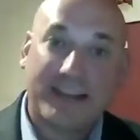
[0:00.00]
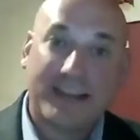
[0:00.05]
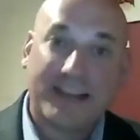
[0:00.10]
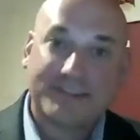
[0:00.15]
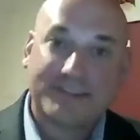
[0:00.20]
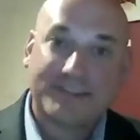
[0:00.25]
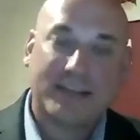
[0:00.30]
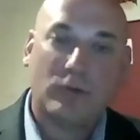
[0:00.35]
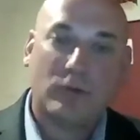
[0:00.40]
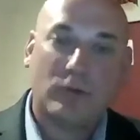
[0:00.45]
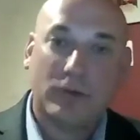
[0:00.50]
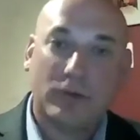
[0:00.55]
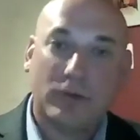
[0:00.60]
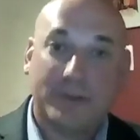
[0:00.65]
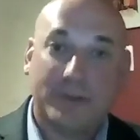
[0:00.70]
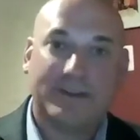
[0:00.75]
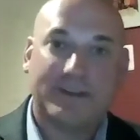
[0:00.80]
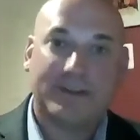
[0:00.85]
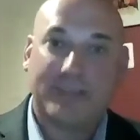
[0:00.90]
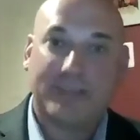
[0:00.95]
of state in
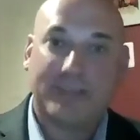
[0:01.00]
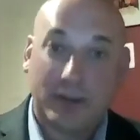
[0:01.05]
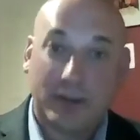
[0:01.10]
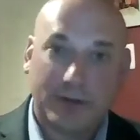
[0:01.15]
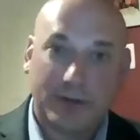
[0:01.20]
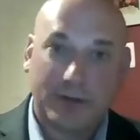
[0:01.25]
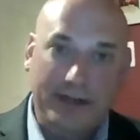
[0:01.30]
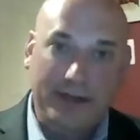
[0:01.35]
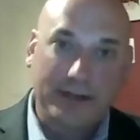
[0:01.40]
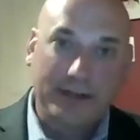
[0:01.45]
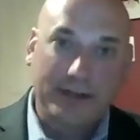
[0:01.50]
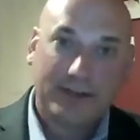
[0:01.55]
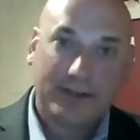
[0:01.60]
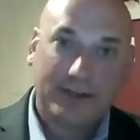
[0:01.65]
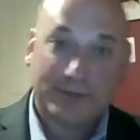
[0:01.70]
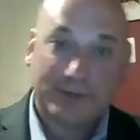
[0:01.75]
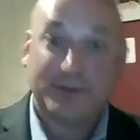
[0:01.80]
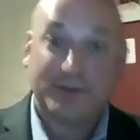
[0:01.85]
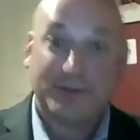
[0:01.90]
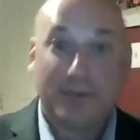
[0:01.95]
Wilmington, Delaware,
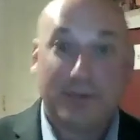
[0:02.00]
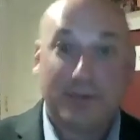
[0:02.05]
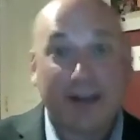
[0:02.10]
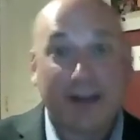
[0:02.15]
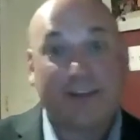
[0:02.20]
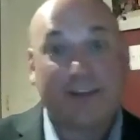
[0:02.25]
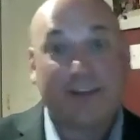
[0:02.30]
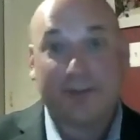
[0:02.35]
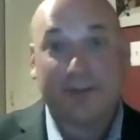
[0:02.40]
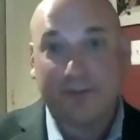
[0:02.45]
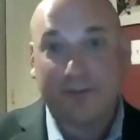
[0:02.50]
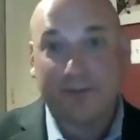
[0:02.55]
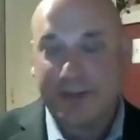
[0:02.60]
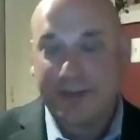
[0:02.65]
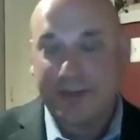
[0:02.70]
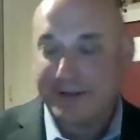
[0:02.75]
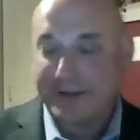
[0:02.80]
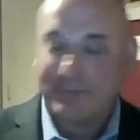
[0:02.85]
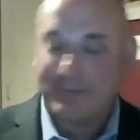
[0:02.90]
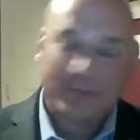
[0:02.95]
Joe Biden's
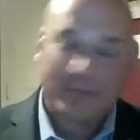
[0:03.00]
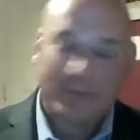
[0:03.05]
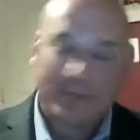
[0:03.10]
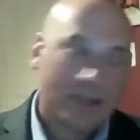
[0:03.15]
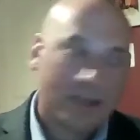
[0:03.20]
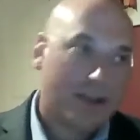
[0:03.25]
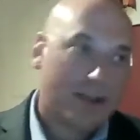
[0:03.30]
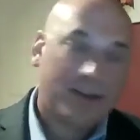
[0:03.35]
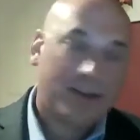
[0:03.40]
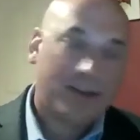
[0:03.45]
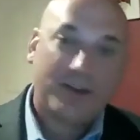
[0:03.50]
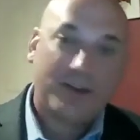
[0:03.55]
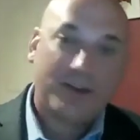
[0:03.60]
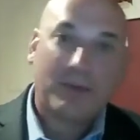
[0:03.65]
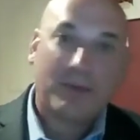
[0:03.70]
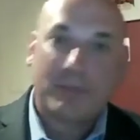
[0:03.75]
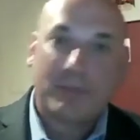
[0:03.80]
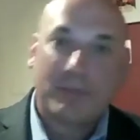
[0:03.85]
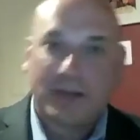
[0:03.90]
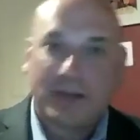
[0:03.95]
hometown,
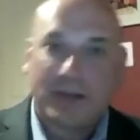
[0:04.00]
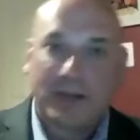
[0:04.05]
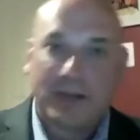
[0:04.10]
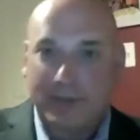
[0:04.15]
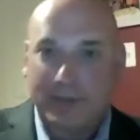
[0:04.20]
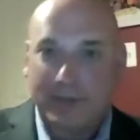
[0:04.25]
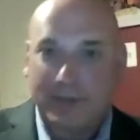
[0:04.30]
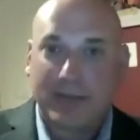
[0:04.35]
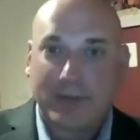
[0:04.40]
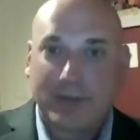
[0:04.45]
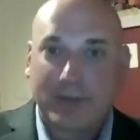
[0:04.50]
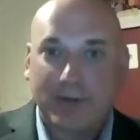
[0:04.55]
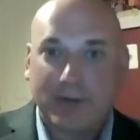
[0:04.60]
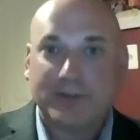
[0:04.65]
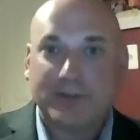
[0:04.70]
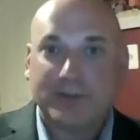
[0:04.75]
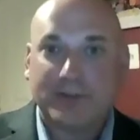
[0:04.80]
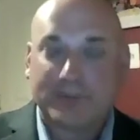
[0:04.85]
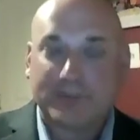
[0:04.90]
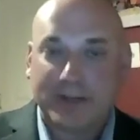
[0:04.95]
dumped money into my
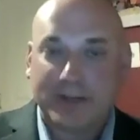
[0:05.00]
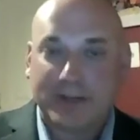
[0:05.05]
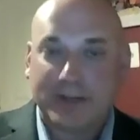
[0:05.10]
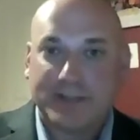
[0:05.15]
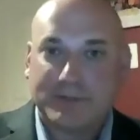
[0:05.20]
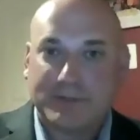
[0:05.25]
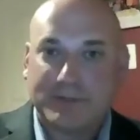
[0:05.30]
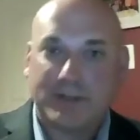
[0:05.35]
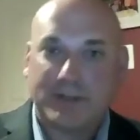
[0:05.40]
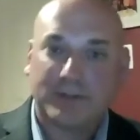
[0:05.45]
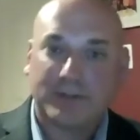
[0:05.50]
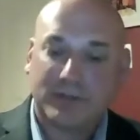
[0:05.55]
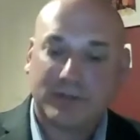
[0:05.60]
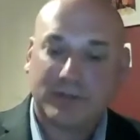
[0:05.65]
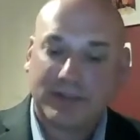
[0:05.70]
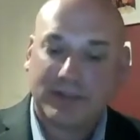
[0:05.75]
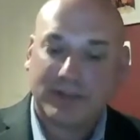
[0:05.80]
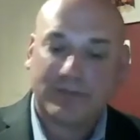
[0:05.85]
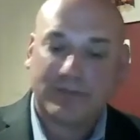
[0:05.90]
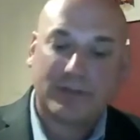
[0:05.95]
opponent's race, because what
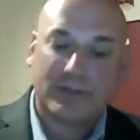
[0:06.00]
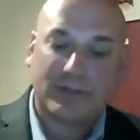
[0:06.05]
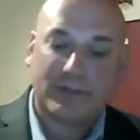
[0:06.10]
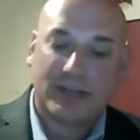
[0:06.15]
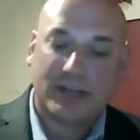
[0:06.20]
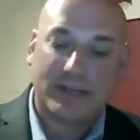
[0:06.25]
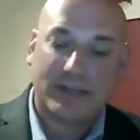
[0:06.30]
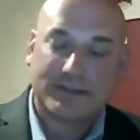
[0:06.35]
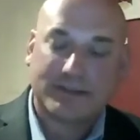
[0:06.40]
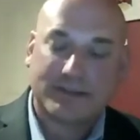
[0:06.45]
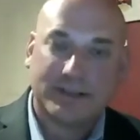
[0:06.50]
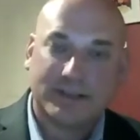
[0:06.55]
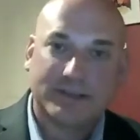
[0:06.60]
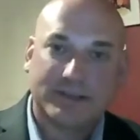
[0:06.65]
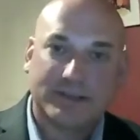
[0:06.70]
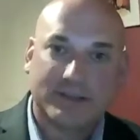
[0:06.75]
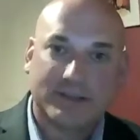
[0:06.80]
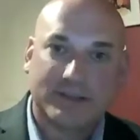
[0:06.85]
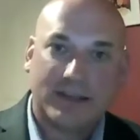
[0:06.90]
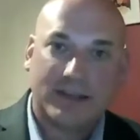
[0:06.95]
they've realized
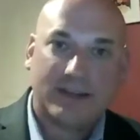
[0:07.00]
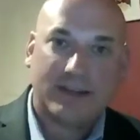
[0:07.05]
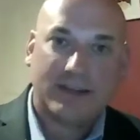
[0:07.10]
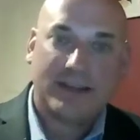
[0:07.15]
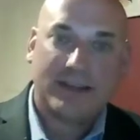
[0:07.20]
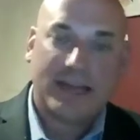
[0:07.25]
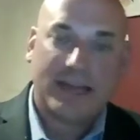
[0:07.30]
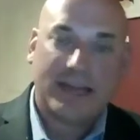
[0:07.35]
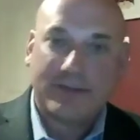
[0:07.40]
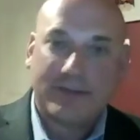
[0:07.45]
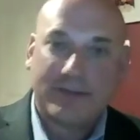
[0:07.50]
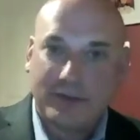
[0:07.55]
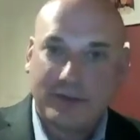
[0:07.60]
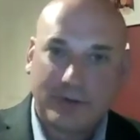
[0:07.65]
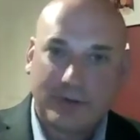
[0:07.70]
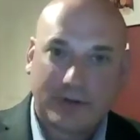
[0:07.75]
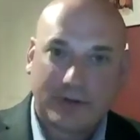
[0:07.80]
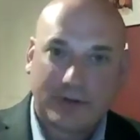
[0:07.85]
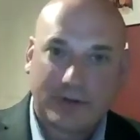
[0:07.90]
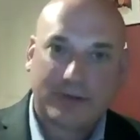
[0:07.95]
is they have New
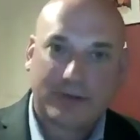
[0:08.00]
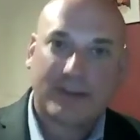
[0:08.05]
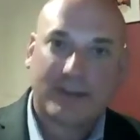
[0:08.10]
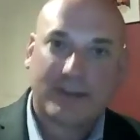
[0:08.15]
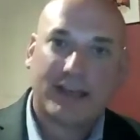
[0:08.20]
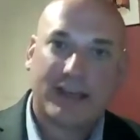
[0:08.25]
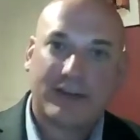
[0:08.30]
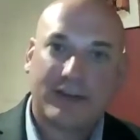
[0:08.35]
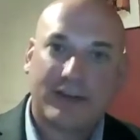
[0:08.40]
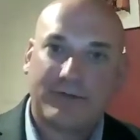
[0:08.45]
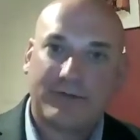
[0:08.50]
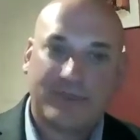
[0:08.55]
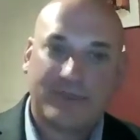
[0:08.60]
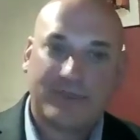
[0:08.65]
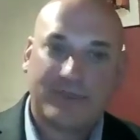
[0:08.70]
York, they have,